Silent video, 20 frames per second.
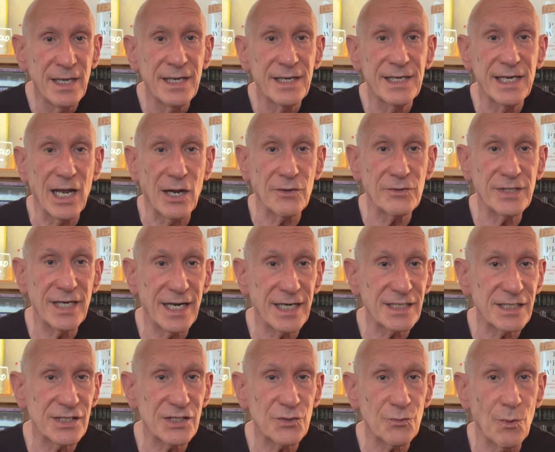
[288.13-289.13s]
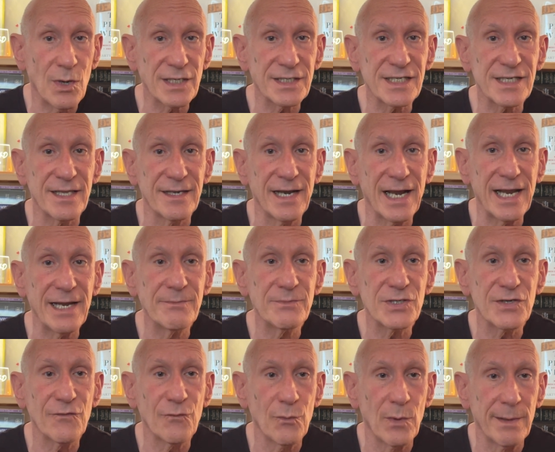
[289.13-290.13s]
Now Texas wants the names
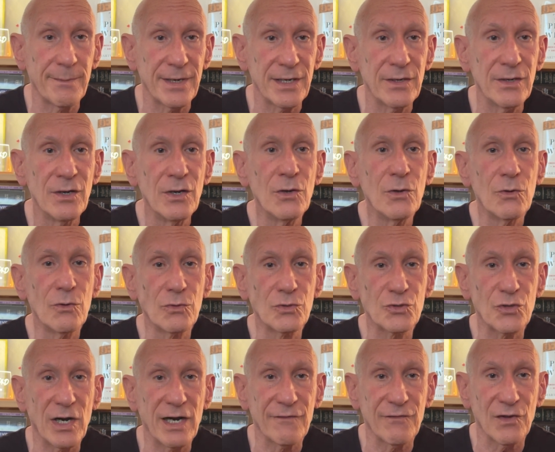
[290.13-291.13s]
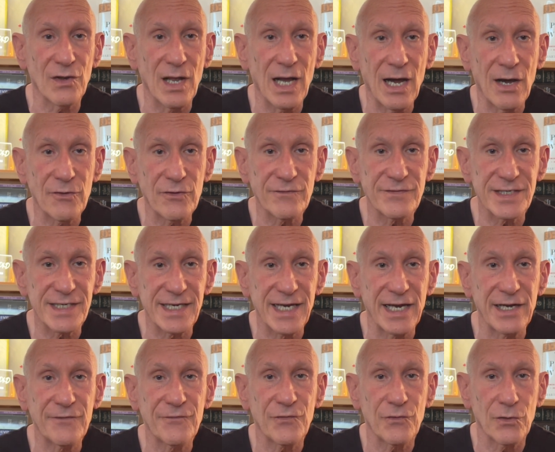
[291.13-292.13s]
of women who travel out of
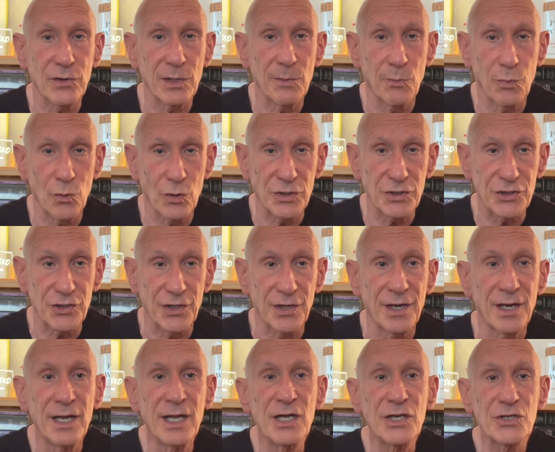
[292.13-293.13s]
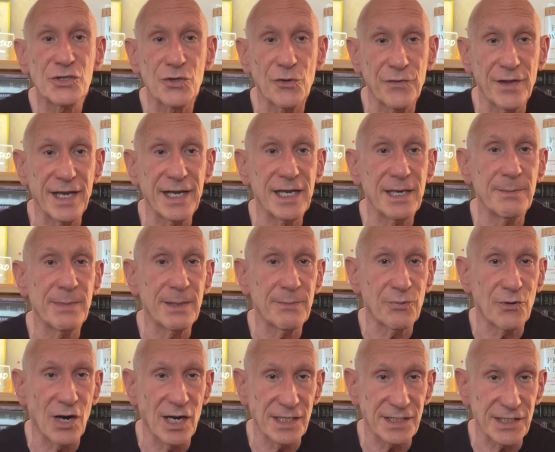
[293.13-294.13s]
state for an abortion so they can be
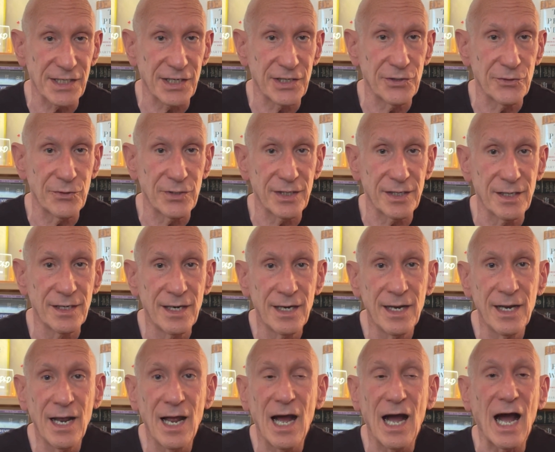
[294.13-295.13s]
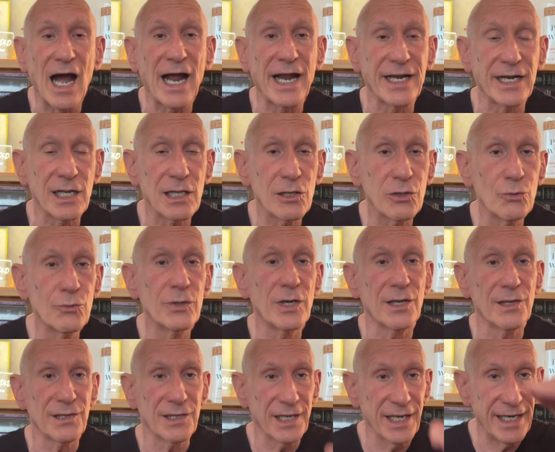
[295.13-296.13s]
prosecuted. I include a
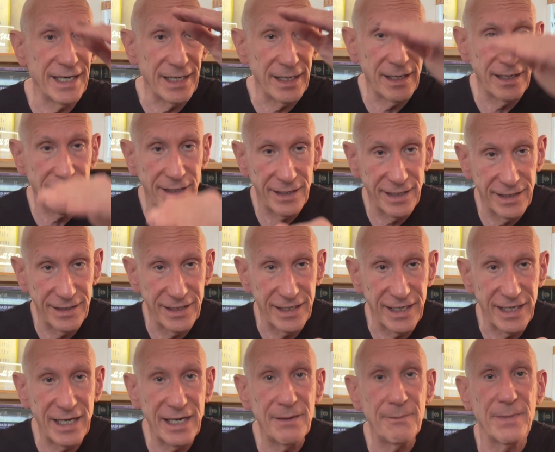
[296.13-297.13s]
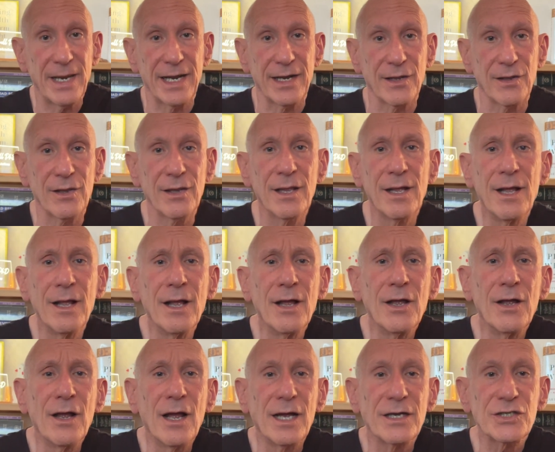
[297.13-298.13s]
link in the email
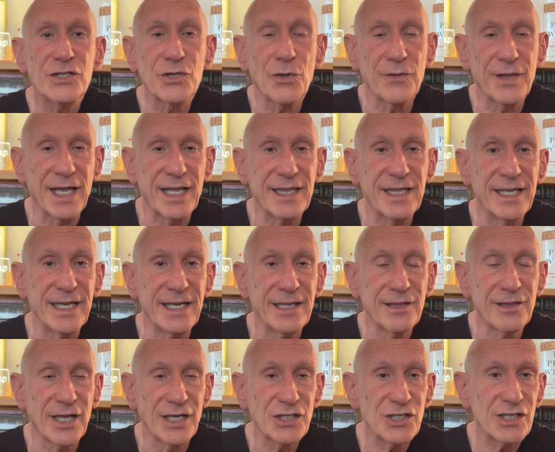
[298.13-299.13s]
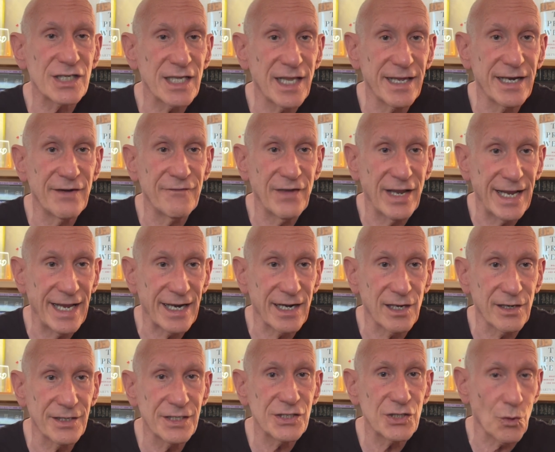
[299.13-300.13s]
so that the legislative
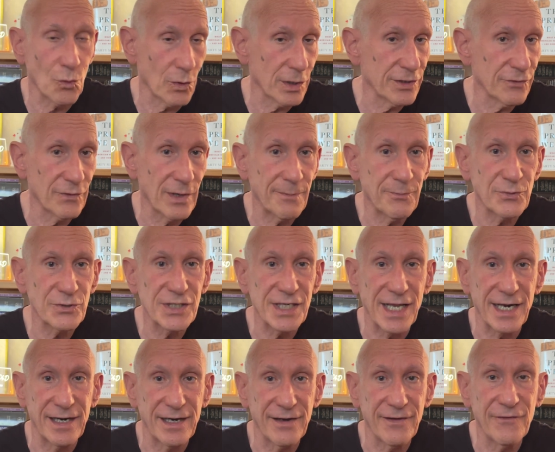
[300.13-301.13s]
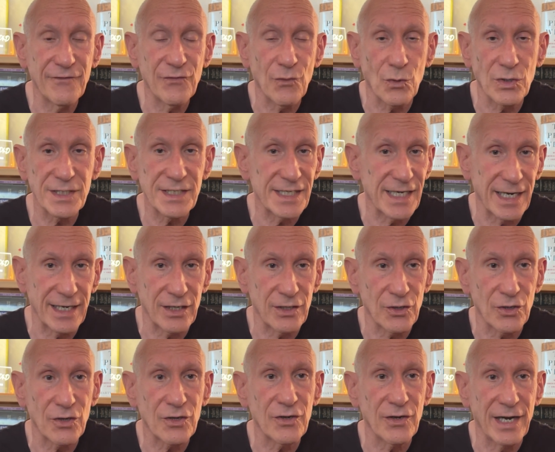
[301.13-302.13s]
analyst or the representative or
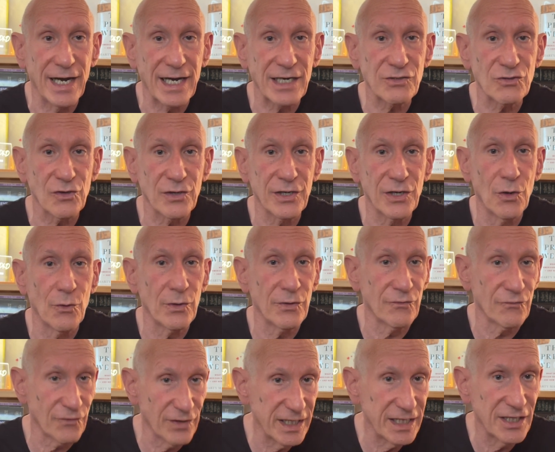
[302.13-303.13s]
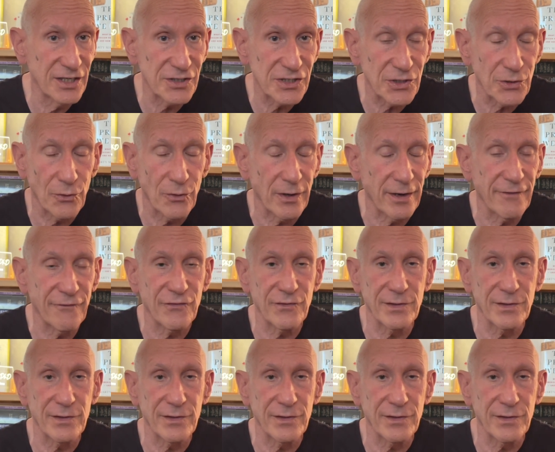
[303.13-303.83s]
senator can actually go and read the story for